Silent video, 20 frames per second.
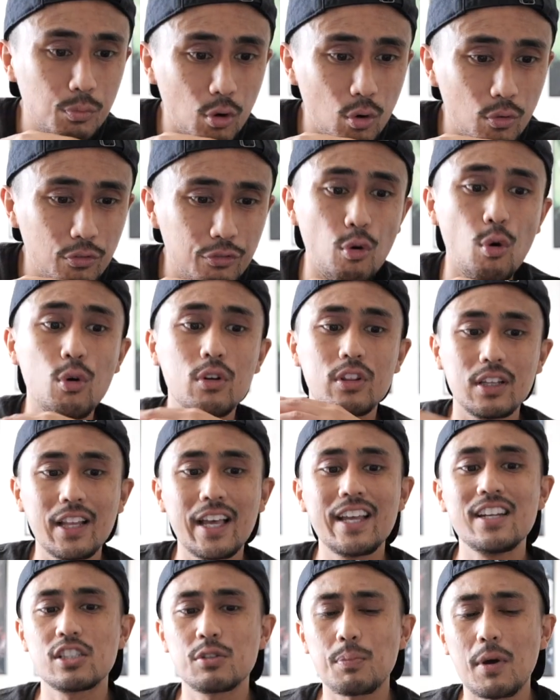for the
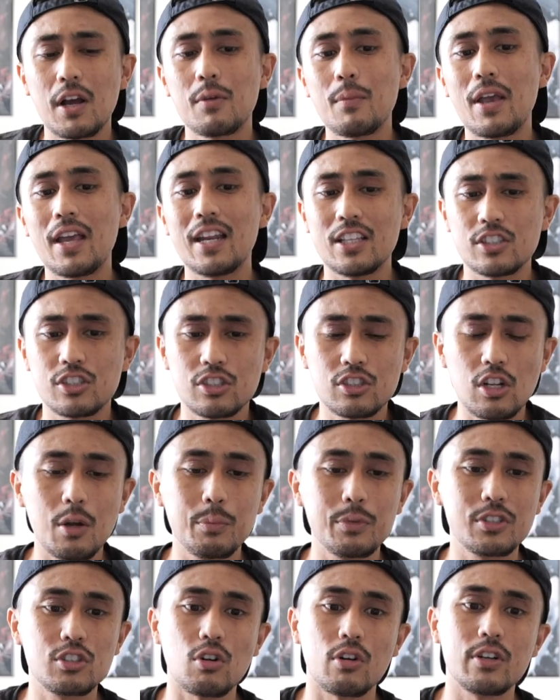latest Spider-Man
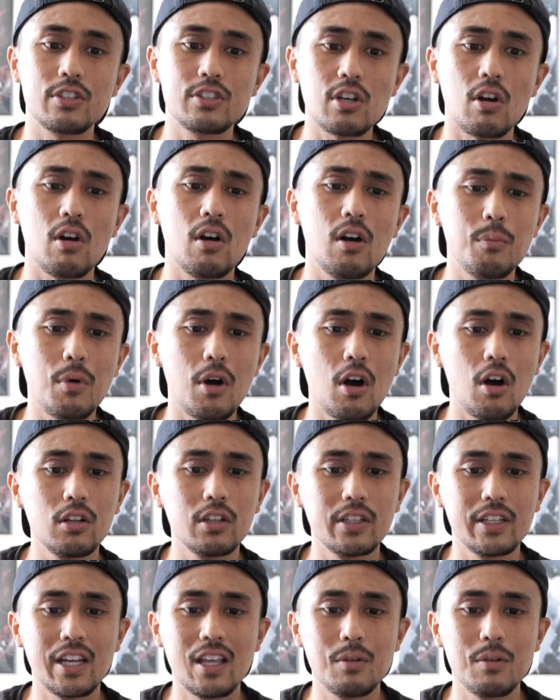installment starring Tom Holland